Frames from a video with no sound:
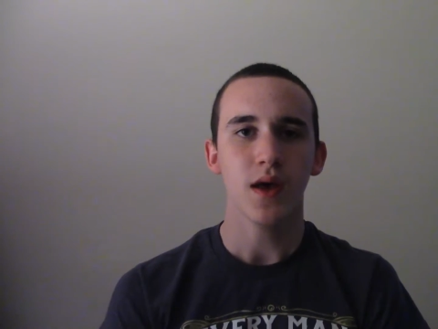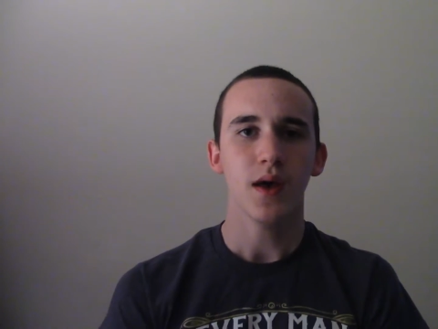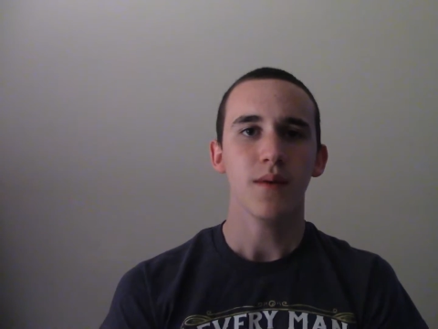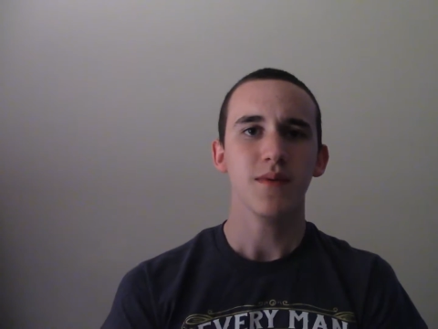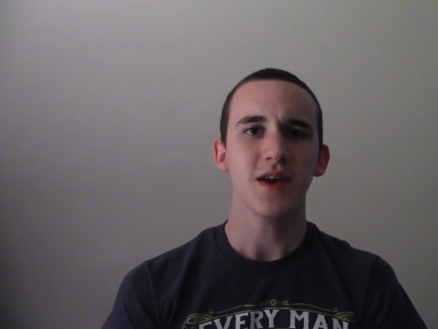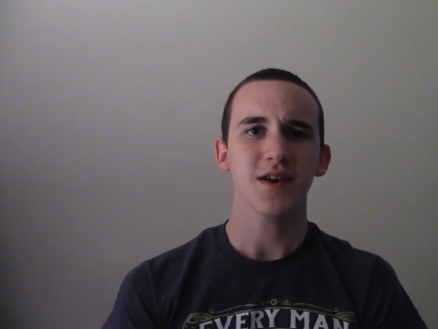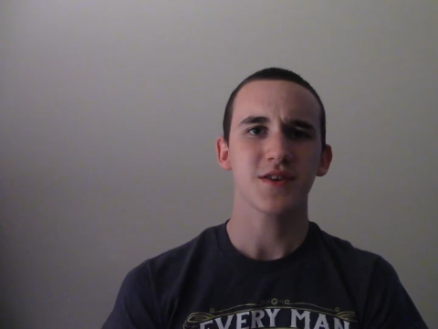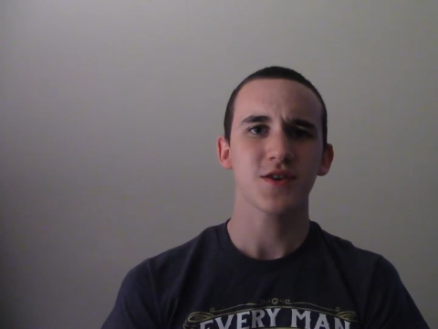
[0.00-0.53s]

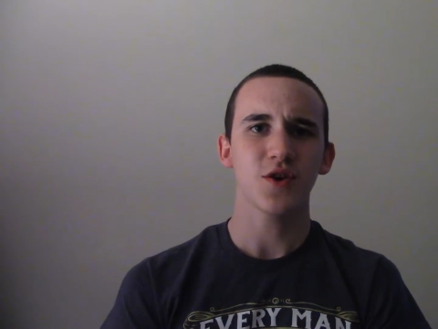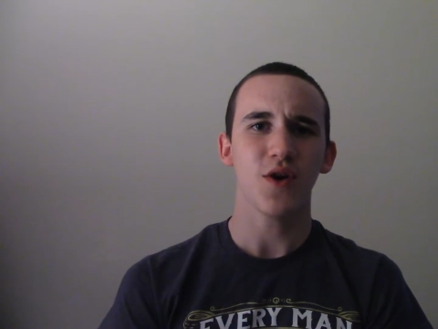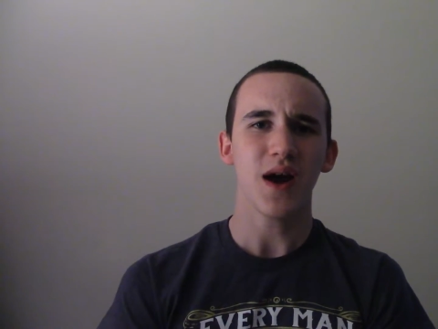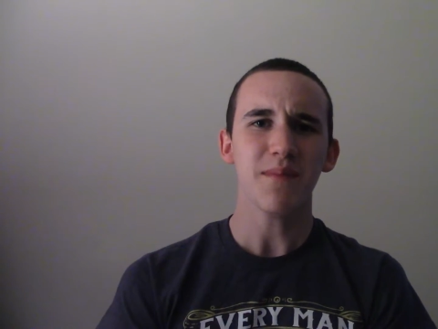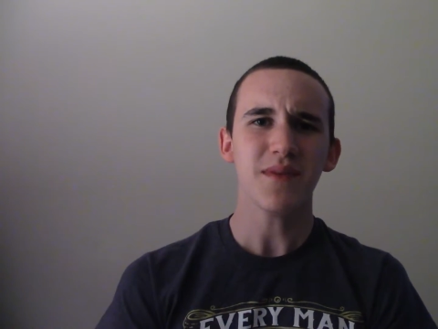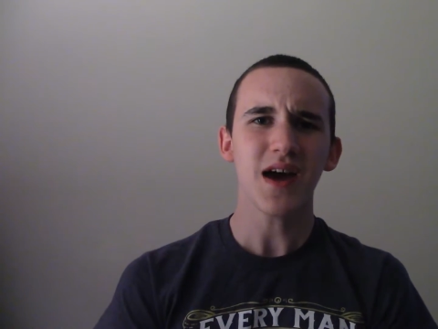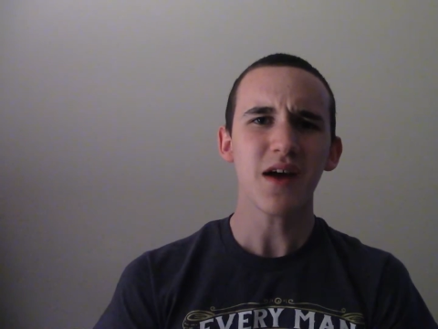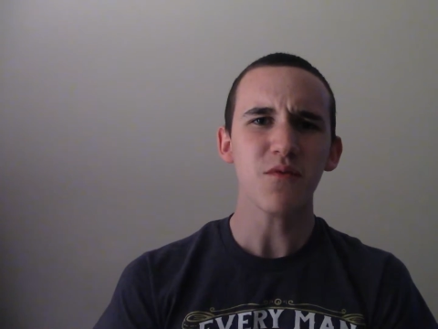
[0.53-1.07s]
But yeah, so
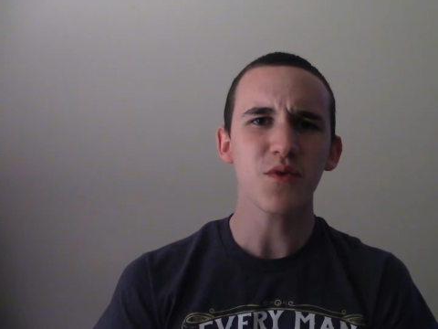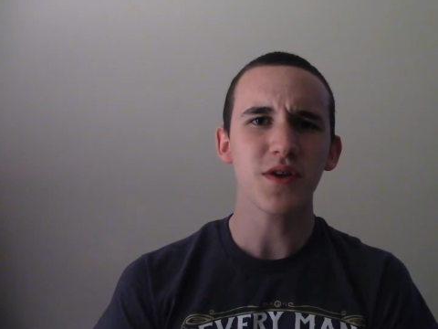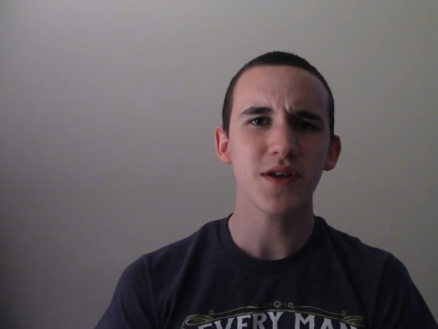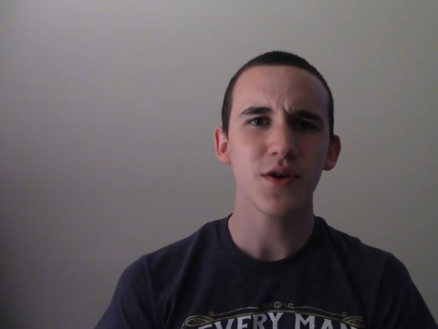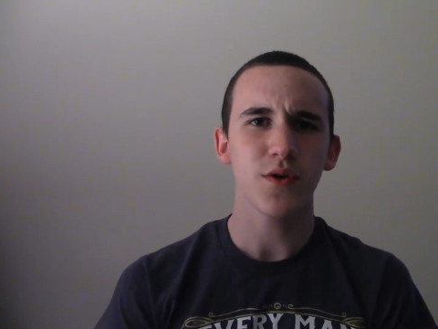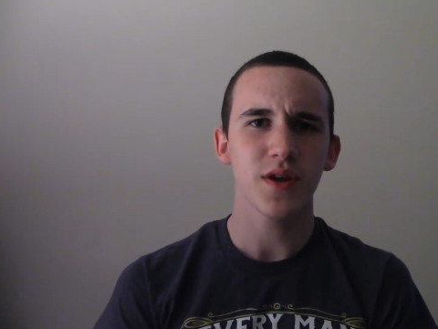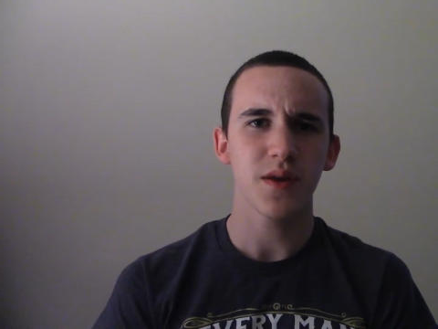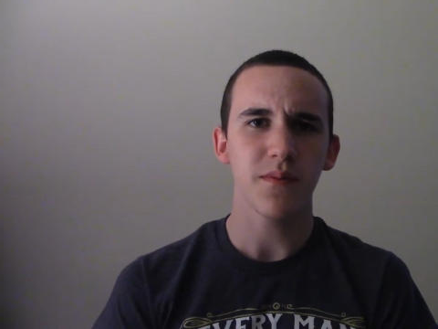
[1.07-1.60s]
I'm not really
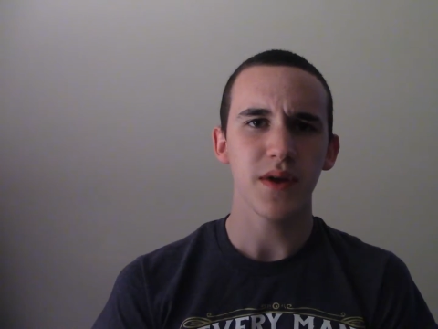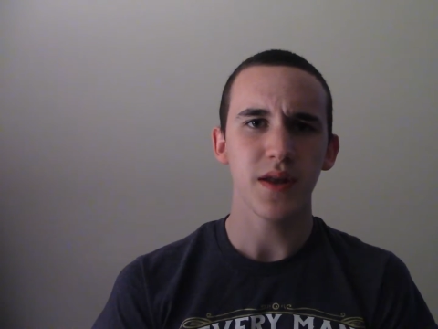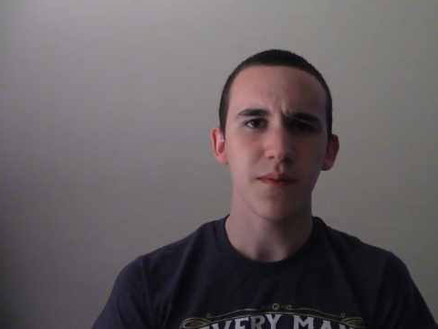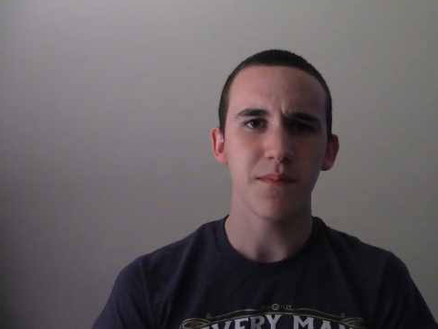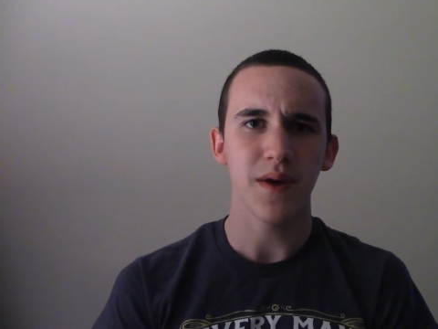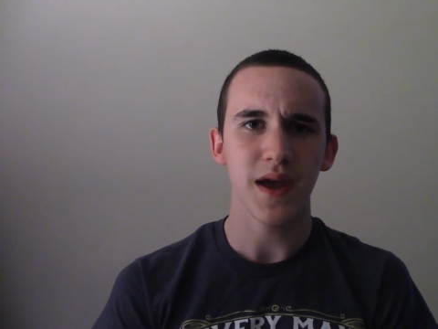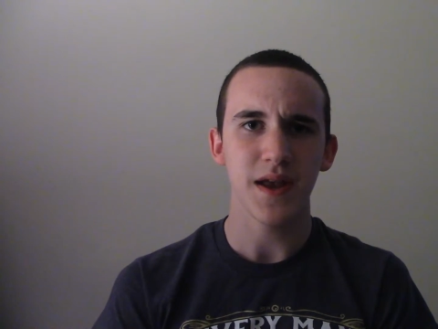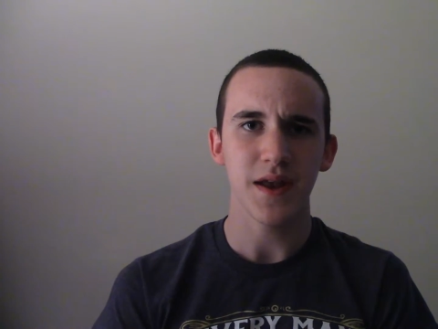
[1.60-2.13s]
going to be
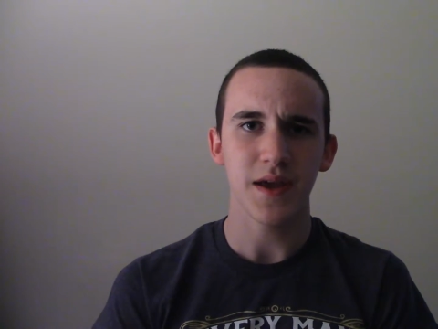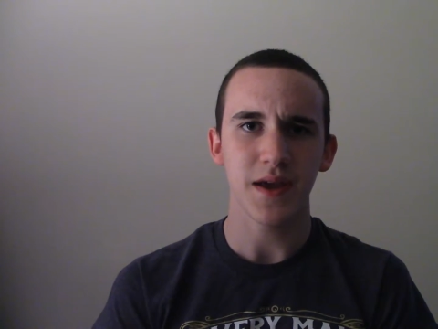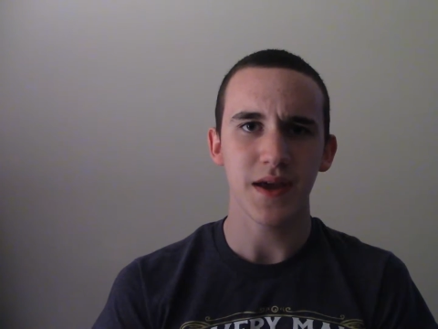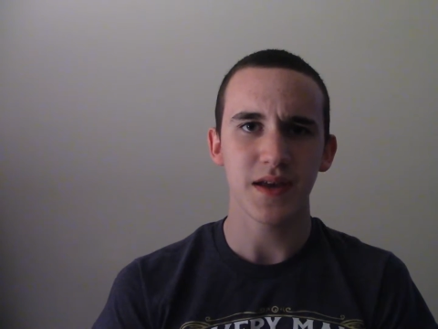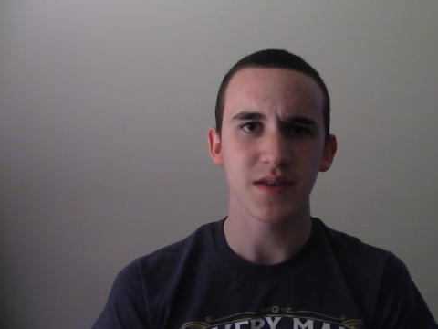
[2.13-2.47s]
debating